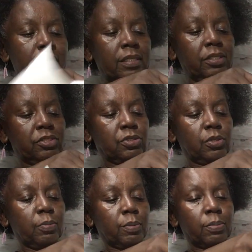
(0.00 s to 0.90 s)
It is
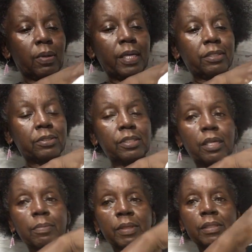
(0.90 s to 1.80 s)
super bright or
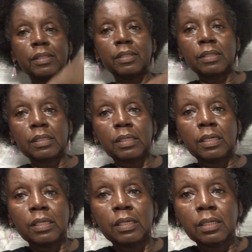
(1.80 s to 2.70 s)
something.
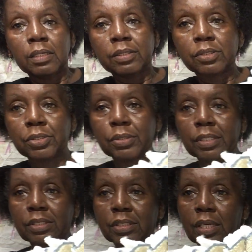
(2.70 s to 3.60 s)
So you
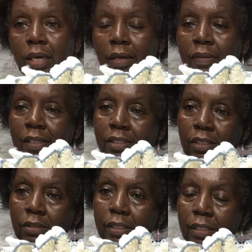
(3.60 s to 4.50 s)
can see how that's
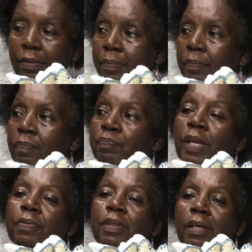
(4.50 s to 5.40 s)
looking.
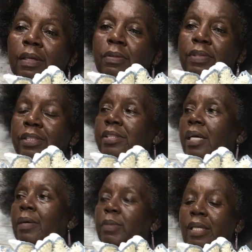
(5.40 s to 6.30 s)
Then this
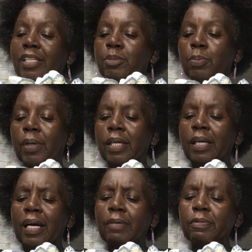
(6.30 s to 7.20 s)
time when I spray it,
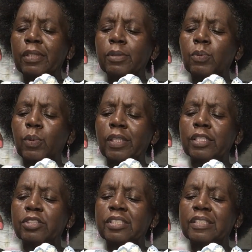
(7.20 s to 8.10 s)
I really want to
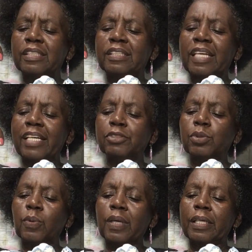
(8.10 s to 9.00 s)

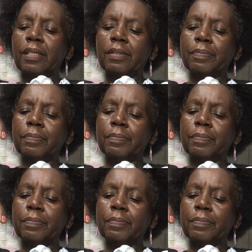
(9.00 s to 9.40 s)
saturate it.